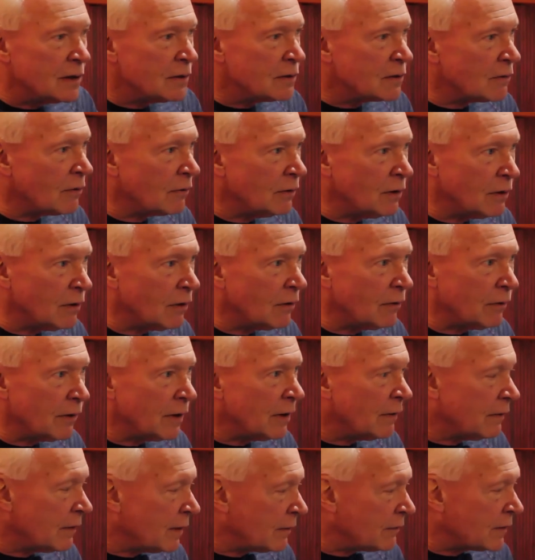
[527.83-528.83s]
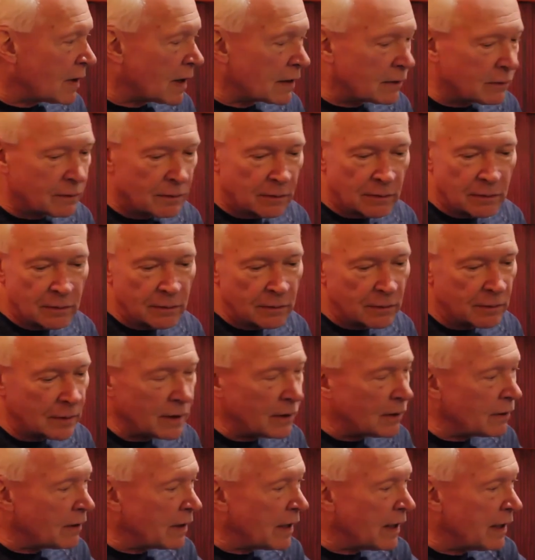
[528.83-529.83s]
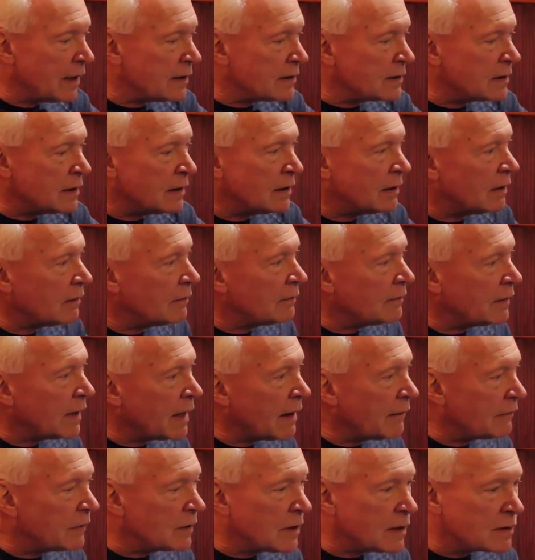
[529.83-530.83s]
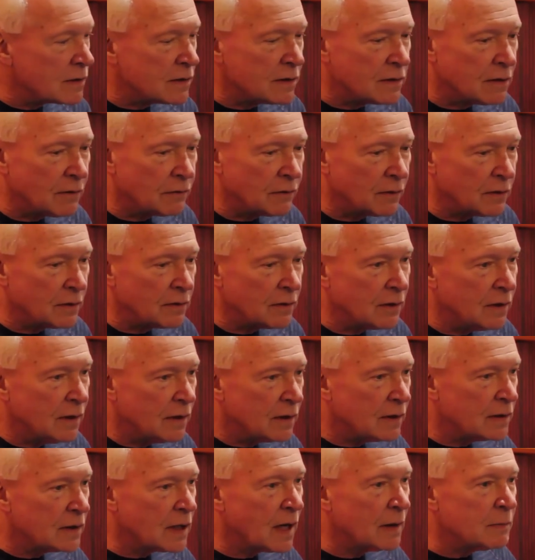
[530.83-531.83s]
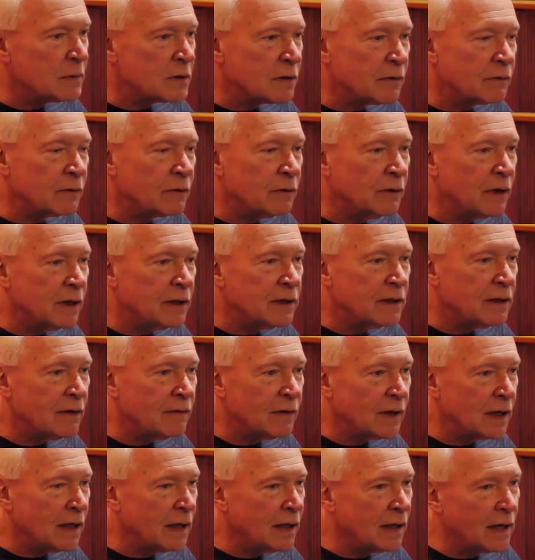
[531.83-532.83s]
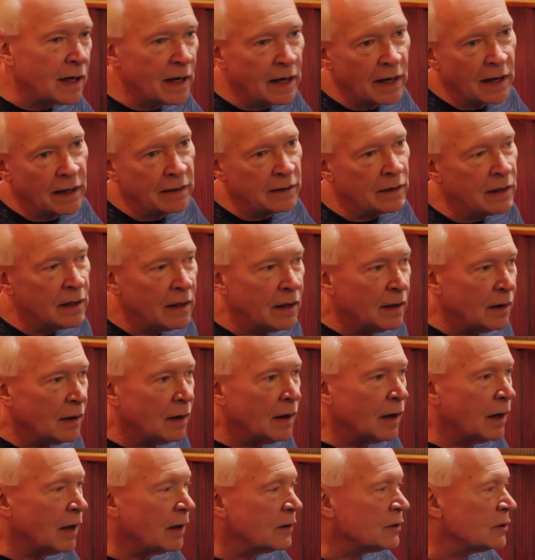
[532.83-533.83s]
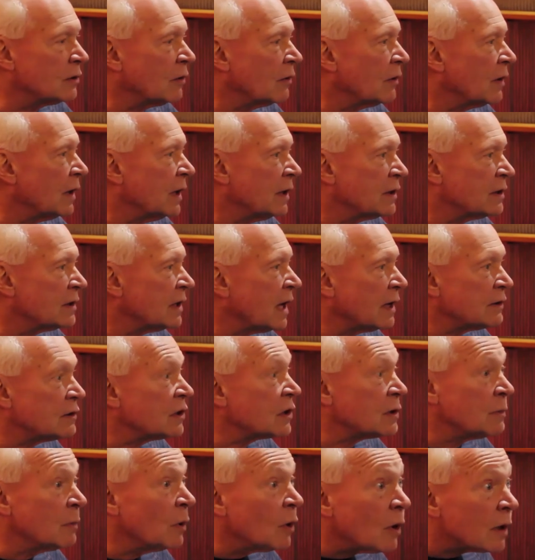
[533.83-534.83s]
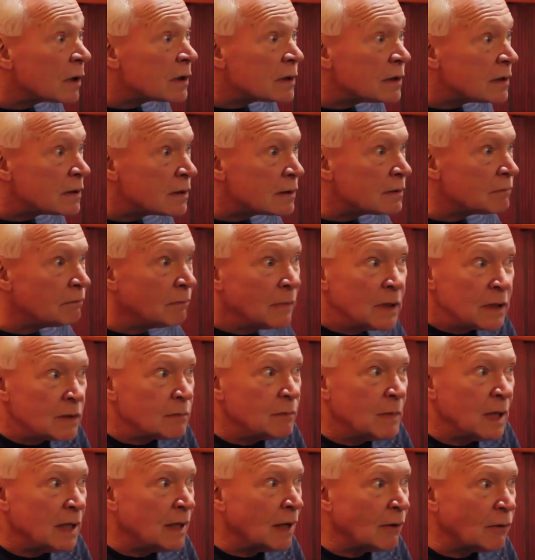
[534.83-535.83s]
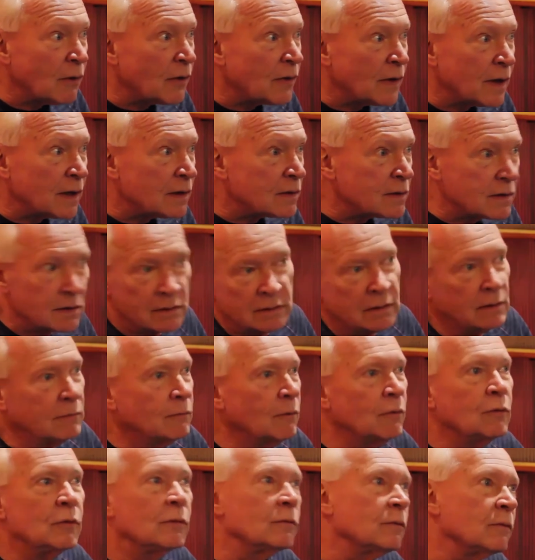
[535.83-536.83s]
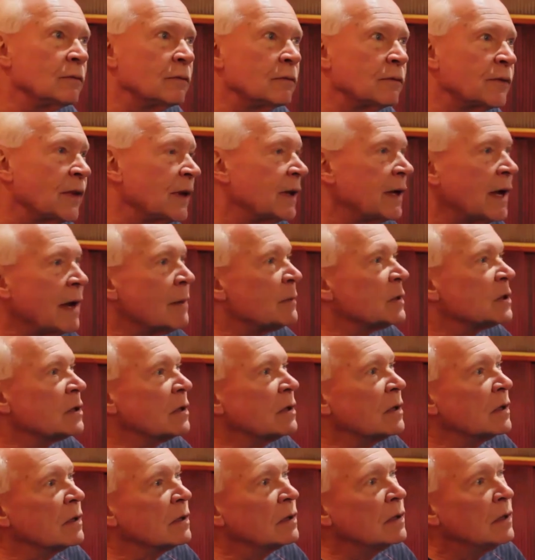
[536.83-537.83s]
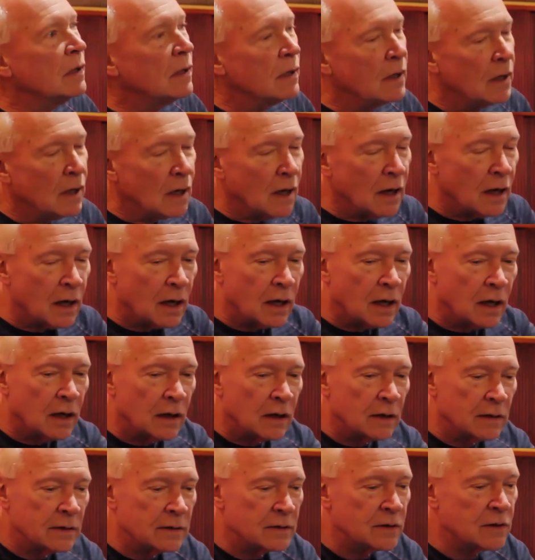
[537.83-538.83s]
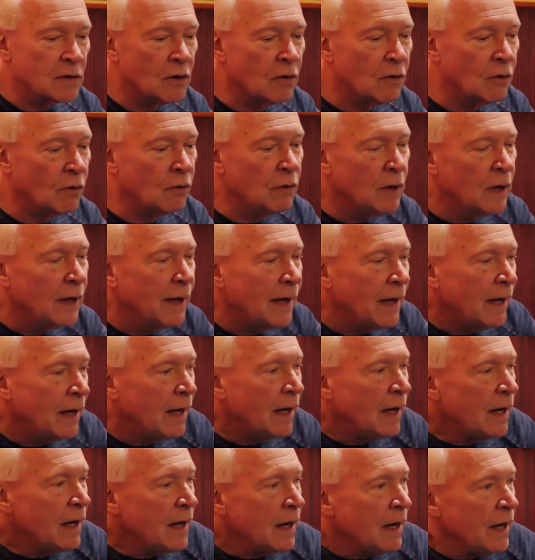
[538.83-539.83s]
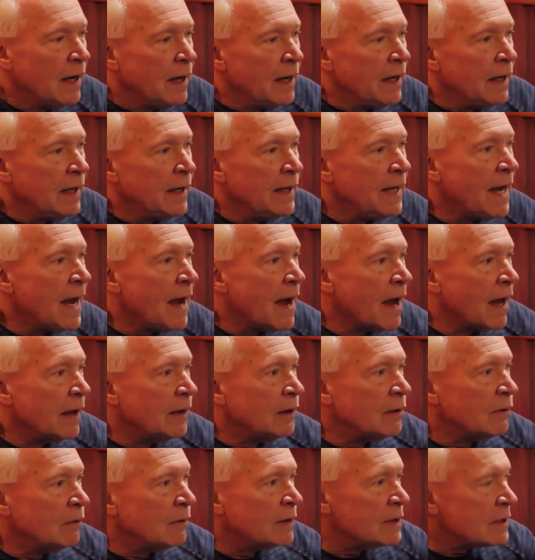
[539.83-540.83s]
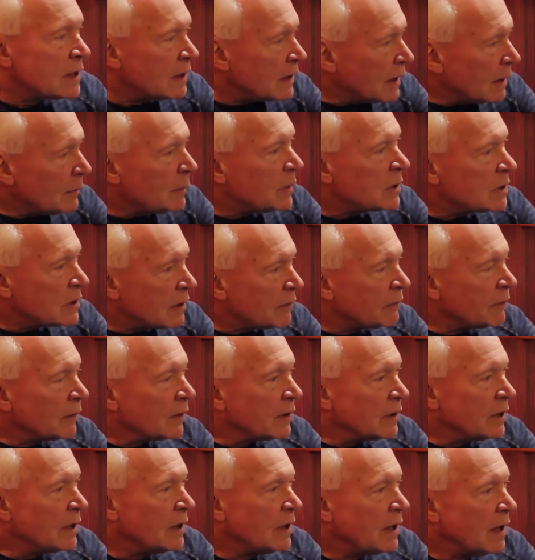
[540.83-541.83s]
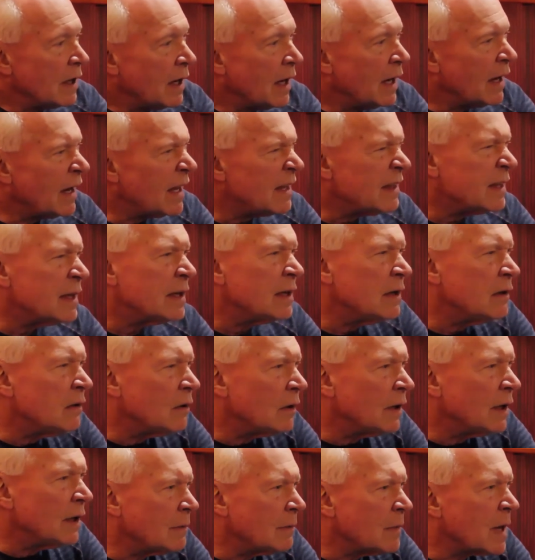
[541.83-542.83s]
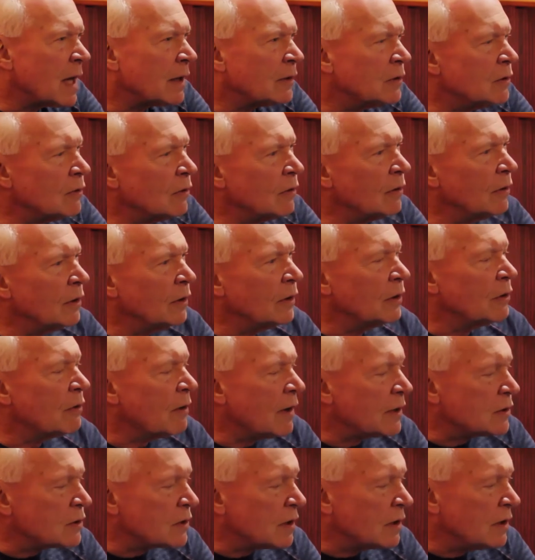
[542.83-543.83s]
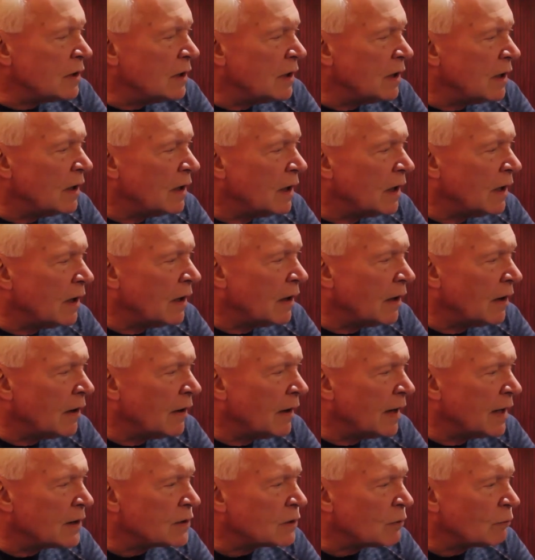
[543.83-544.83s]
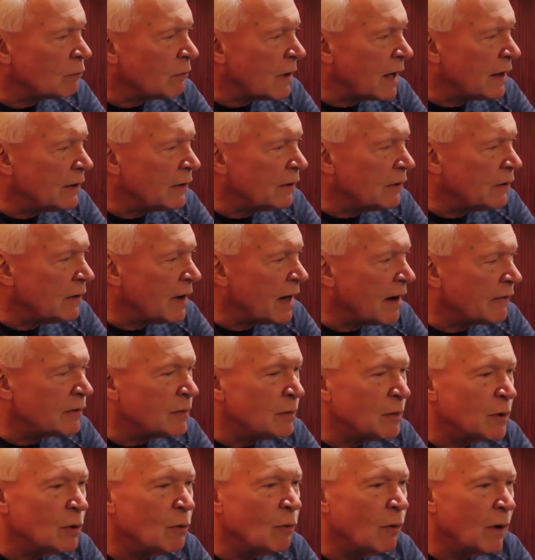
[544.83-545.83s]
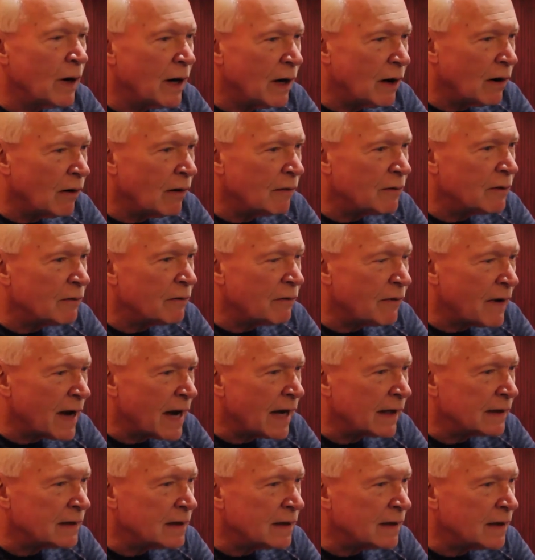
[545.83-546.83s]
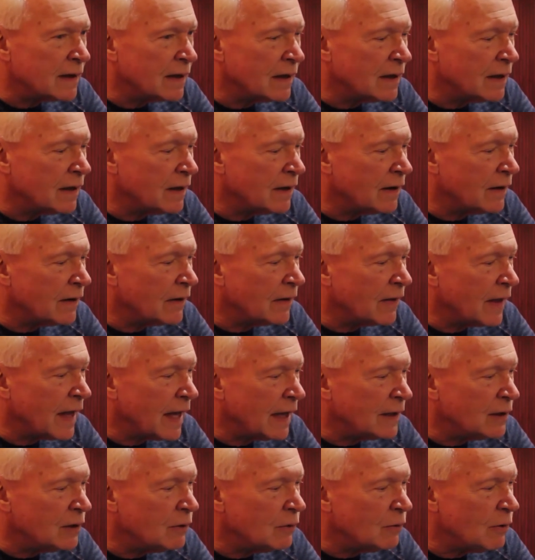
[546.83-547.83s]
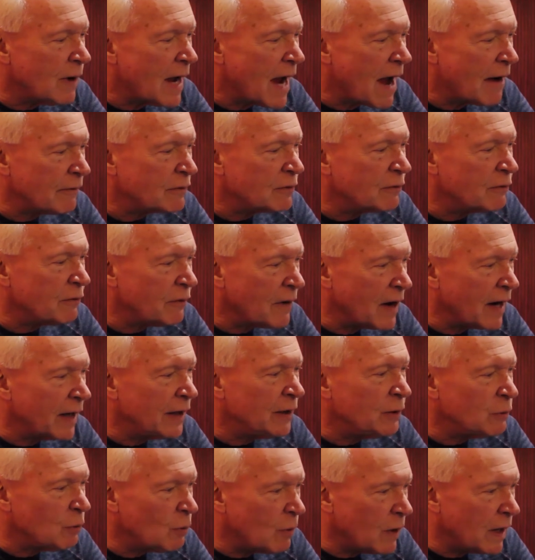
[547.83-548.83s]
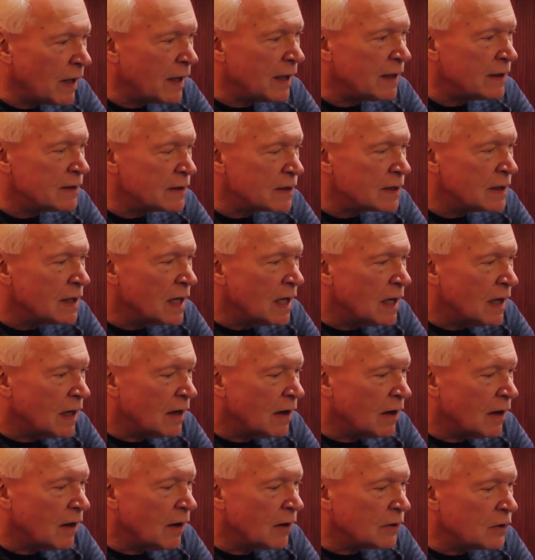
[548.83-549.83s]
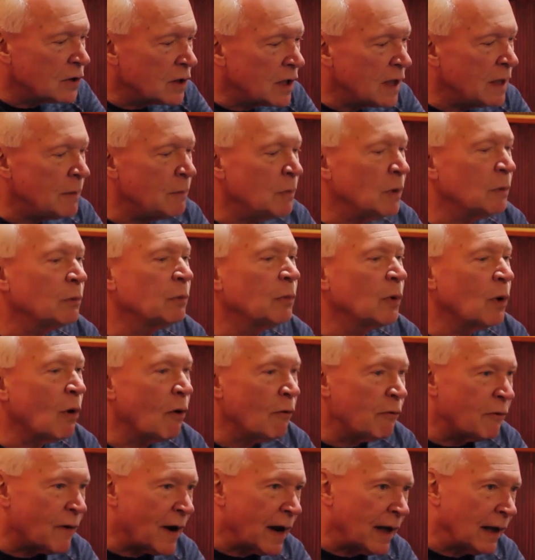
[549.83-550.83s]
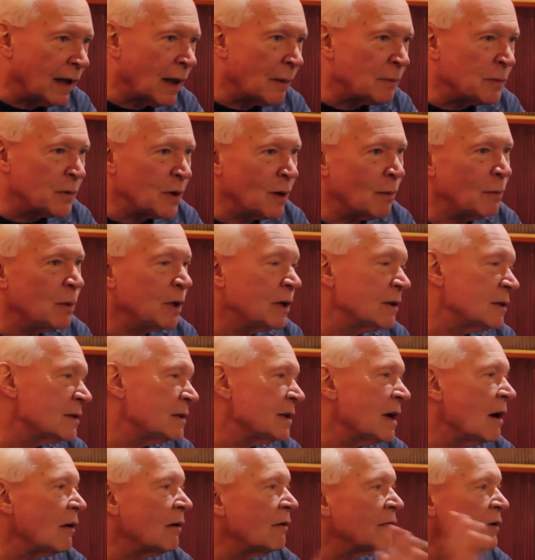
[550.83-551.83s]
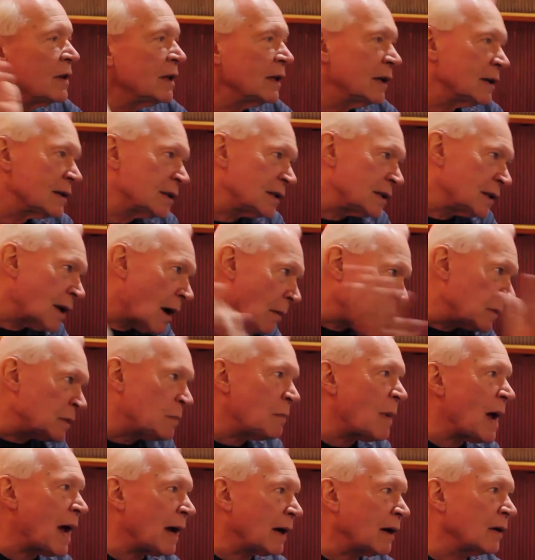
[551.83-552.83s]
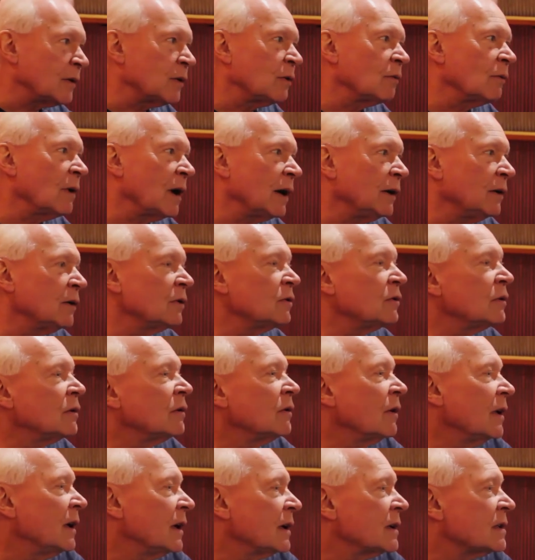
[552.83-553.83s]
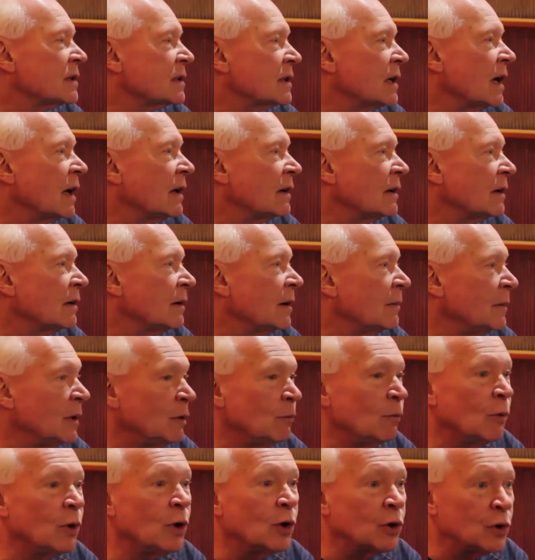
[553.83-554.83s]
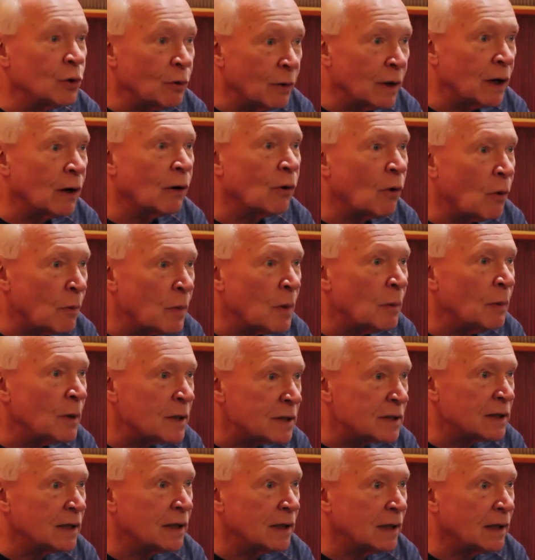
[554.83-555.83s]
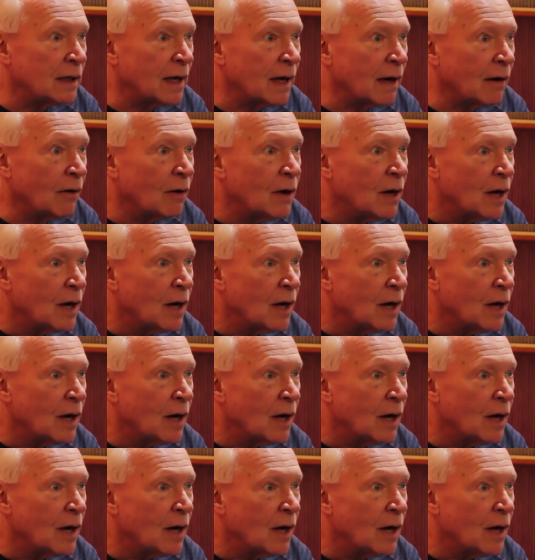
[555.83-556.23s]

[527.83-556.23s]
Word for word: So, you know, they, they've got their hands in a half a dozen different types of creativity, and uh, so it's not just books; it's it's many other things. yeah. Think Amazon. Uh, hmm. so. Mm yeah, you know, it's a little bit different. I think, you know, back to your earlier question, uh, as a writer, you have to be aware of the fact uh, that you have to find ways uh, to keep your profile up there because now everything gets dumped back on the writer to a great extent. I mean, we're doing our own publicity now.